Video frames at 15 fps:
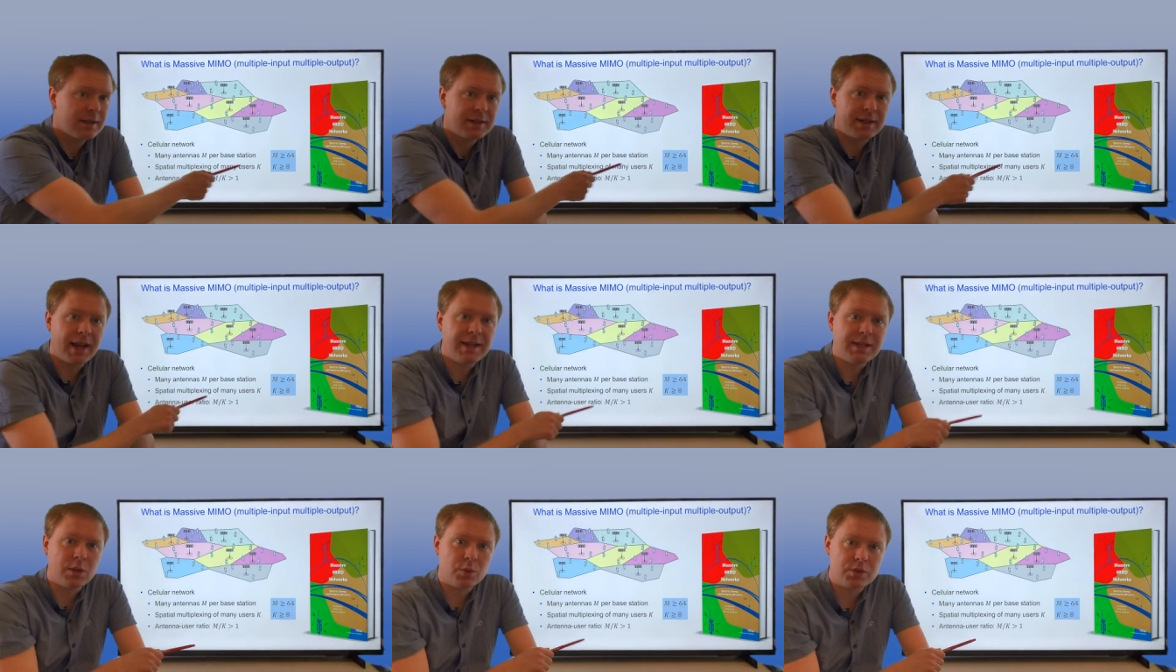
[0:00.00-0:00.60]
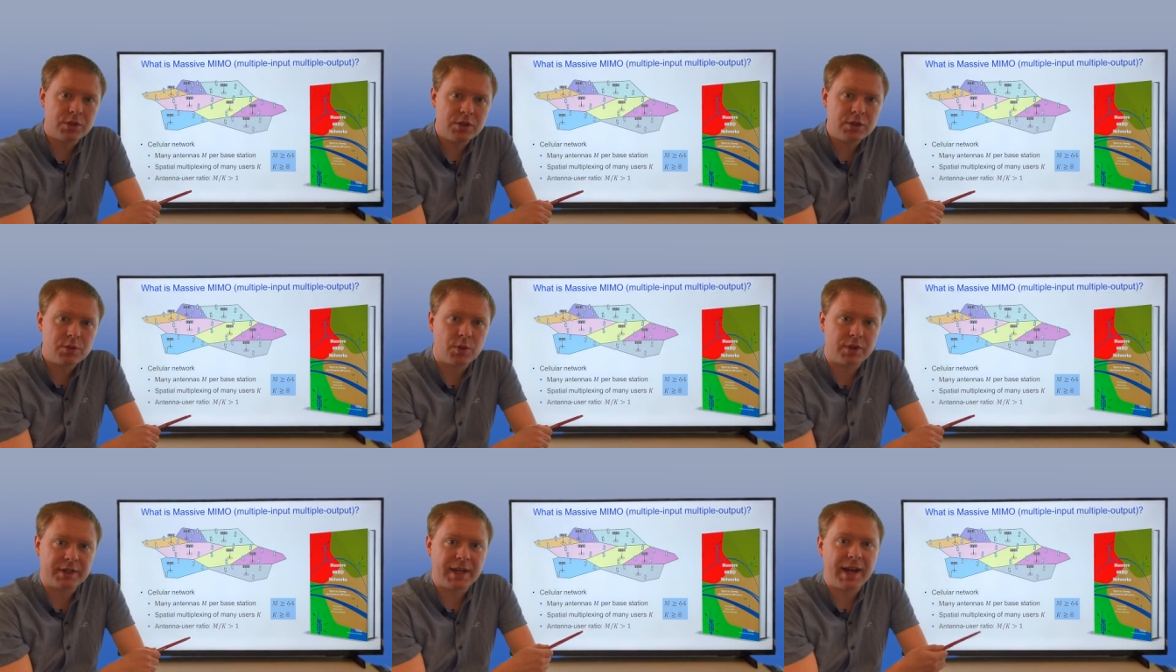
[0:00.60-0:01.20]
K users
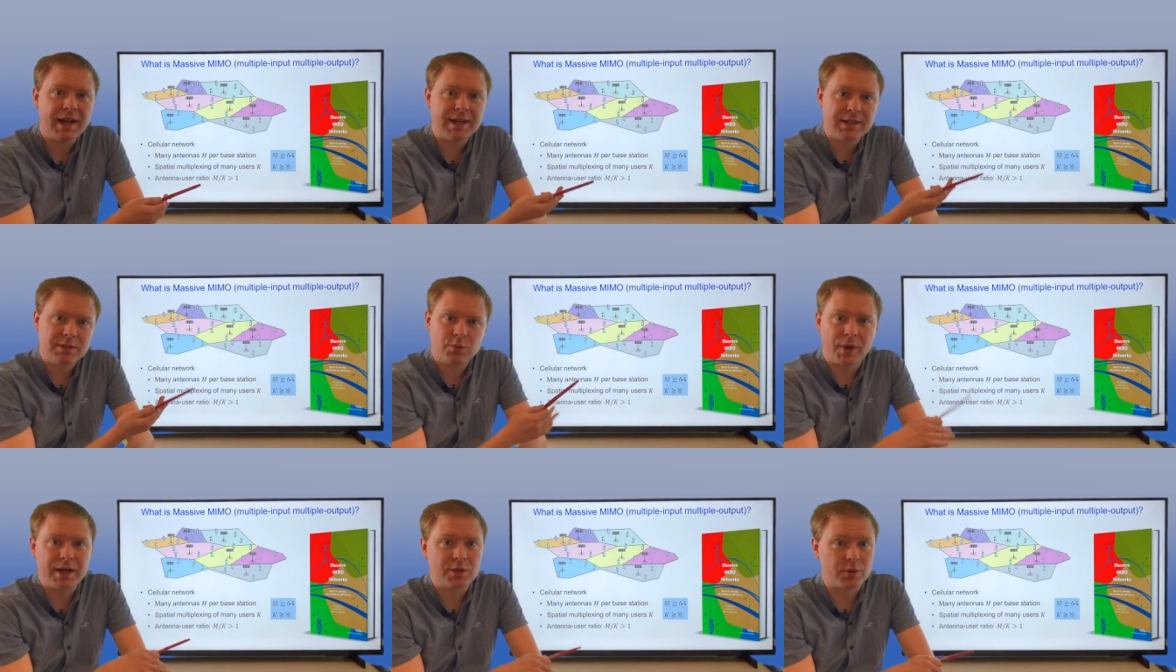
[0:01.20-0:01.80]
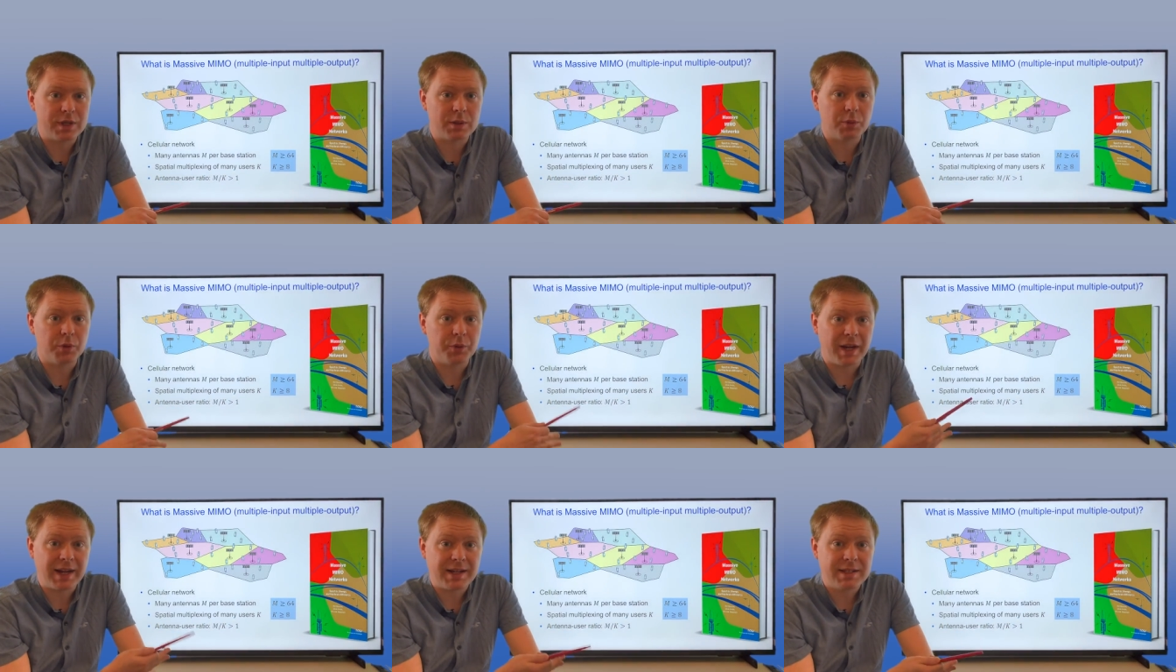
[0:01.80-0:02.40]
where K is greater or equal
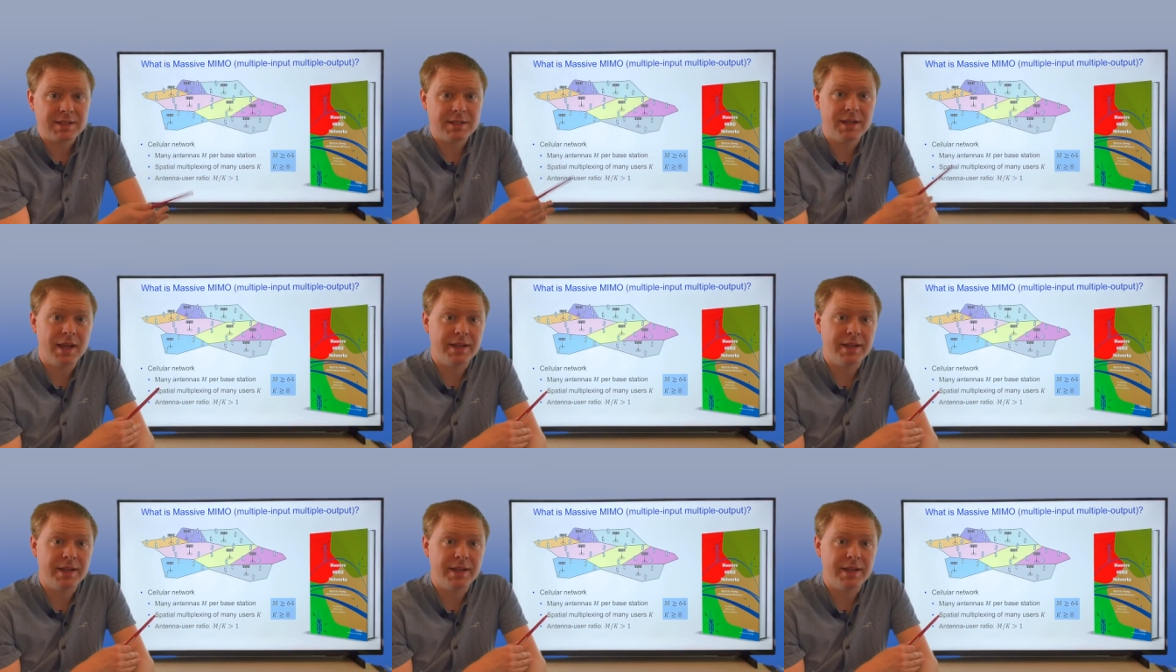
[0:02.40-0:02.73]
to 8.